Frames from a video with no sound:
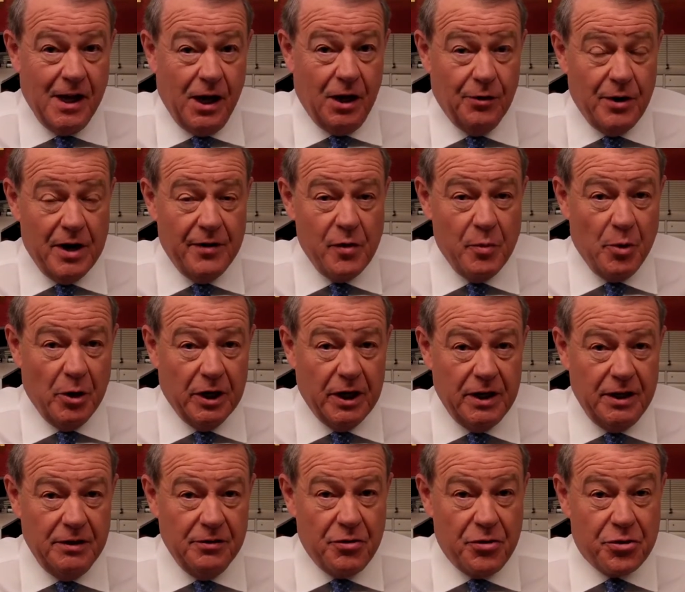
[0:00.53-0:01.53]
All right,
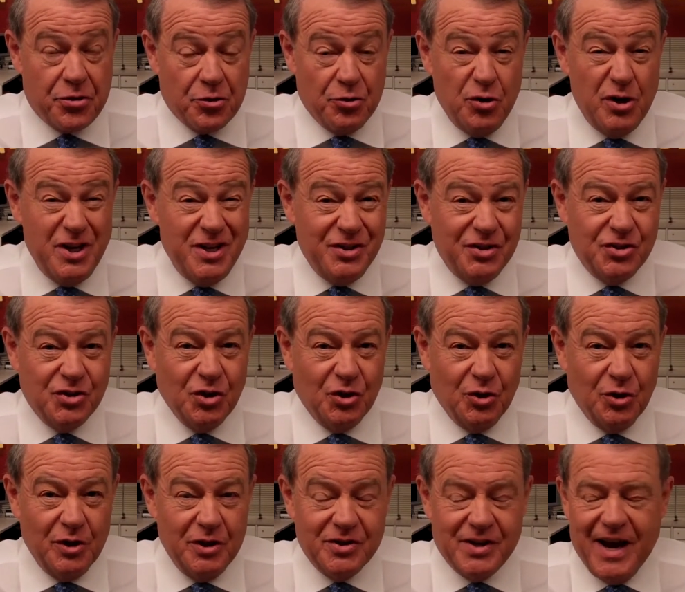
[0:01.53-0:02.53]
everybody, three
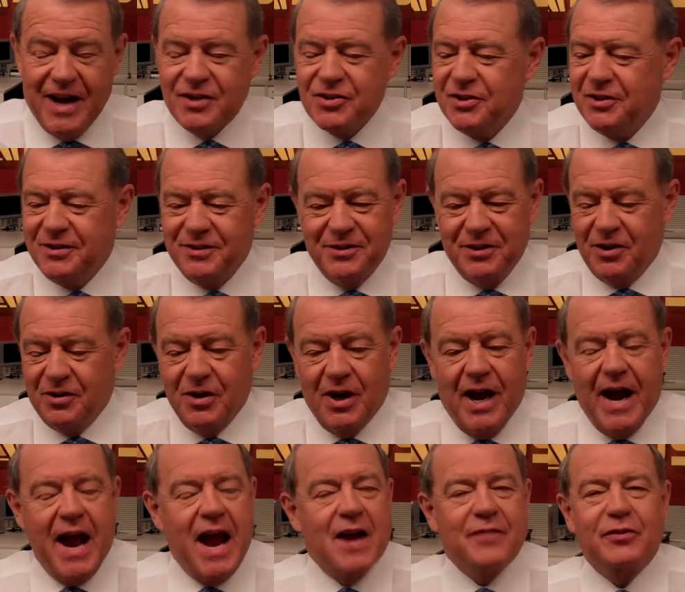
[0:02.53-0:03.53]
stories. Actually, there are
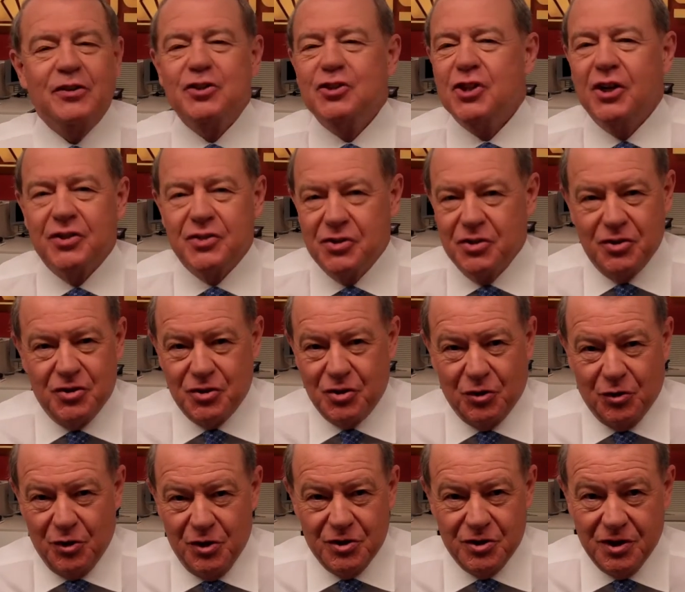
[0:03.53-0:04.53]
half a dozen
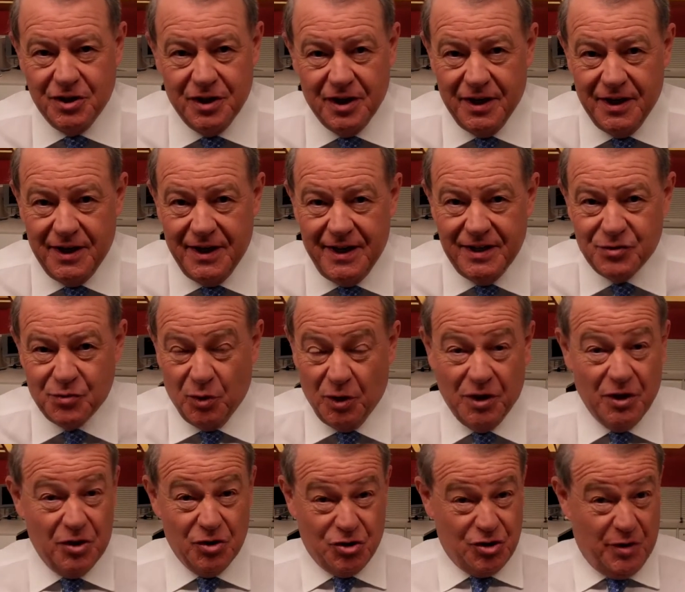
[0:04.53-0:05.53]
stories today. It's one
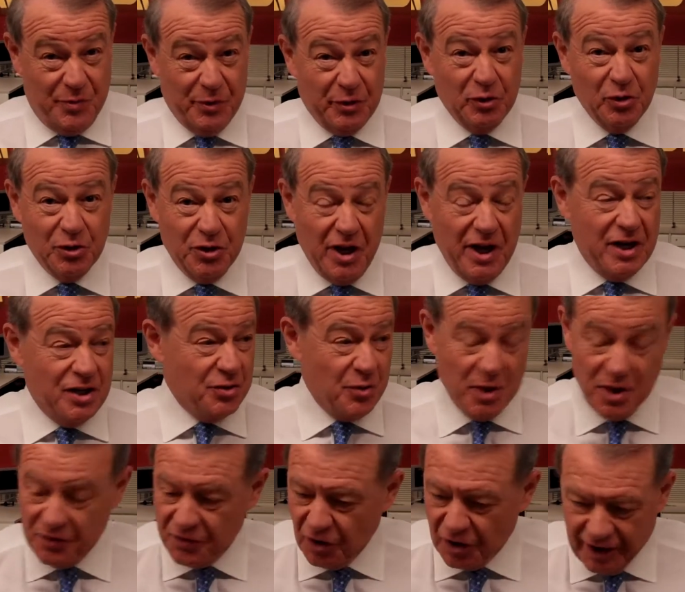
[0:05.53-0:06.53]
of those typical days
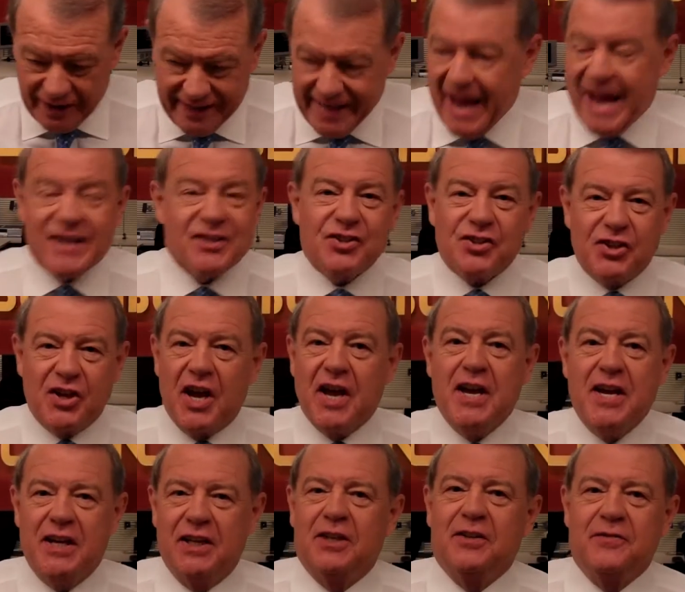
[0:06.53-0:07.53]
where you've got a
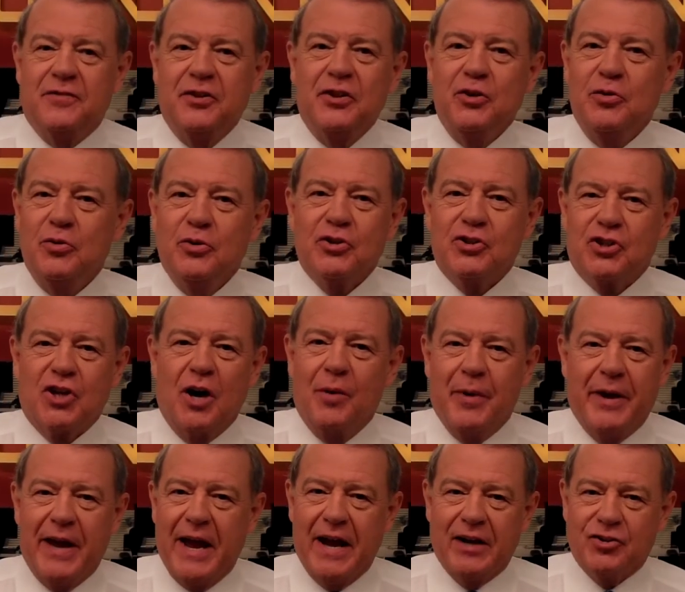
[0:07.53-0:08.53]
cascade of news
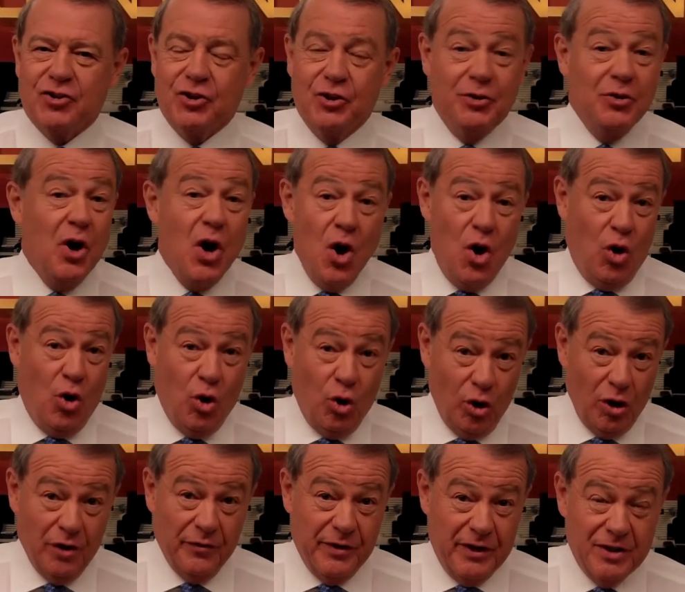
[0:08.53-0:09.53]
coming at you,
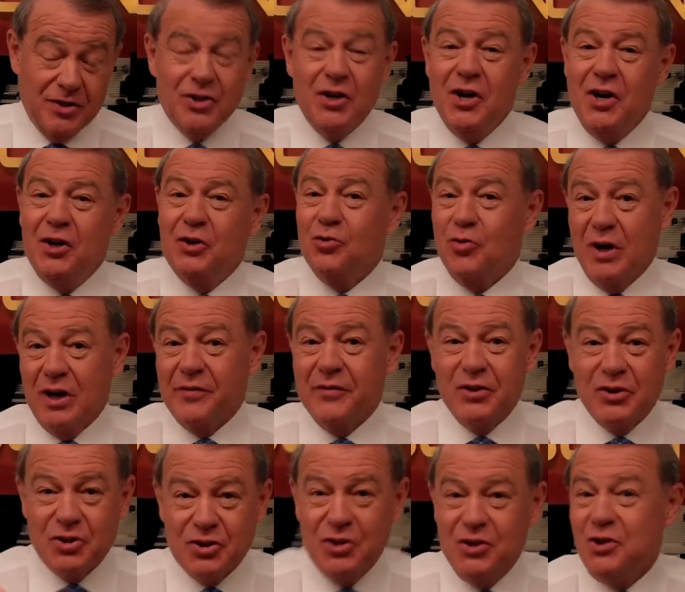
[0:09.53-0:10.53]
all of it
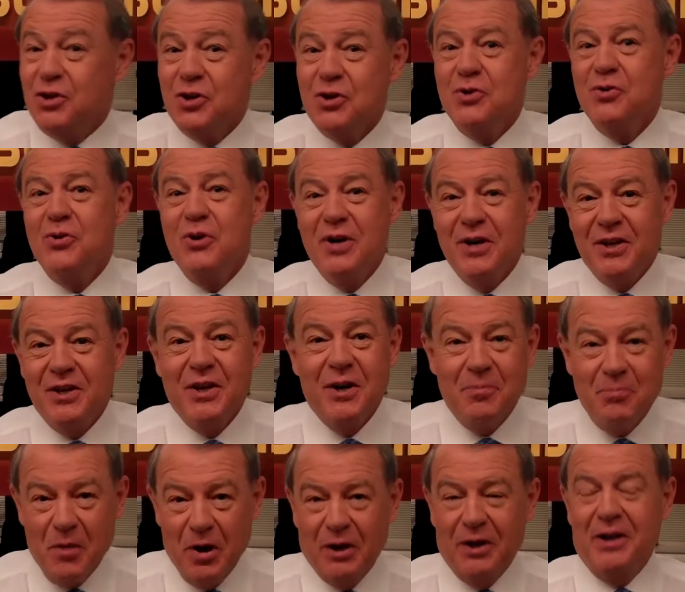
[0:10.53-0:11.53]
relevant to you, your
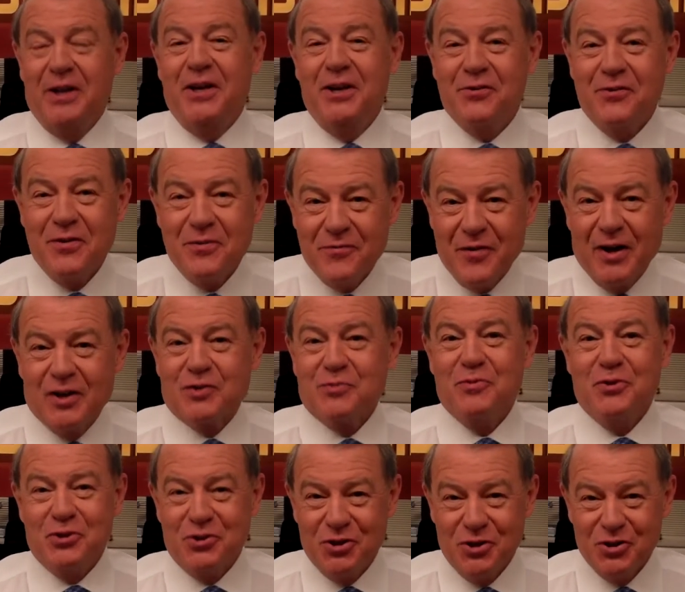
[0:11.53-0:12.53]
money, your
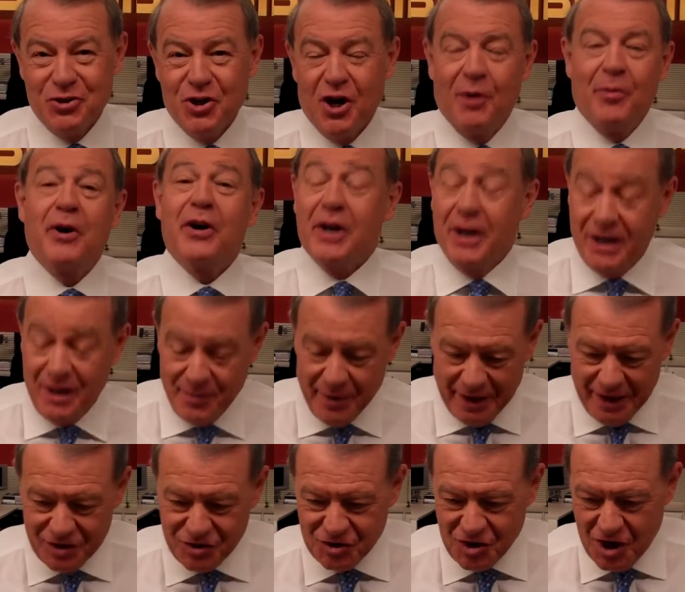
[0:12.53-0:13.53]
investments, your job. Okay, let me
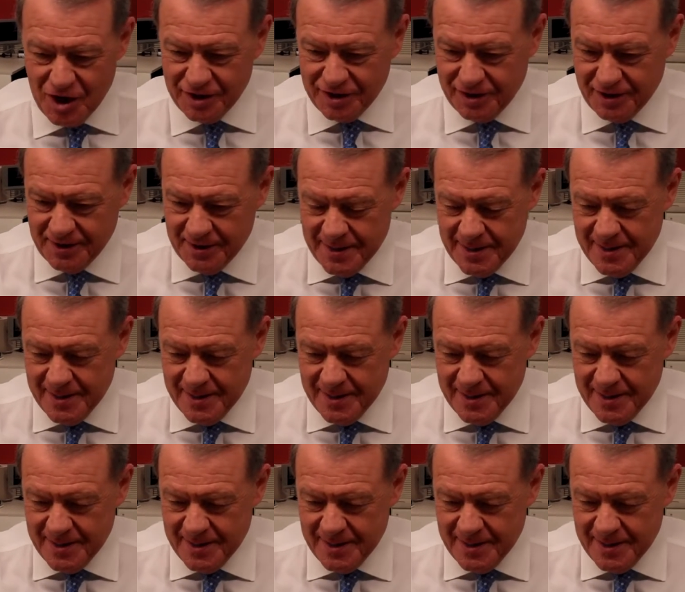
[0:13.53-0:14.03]
get started.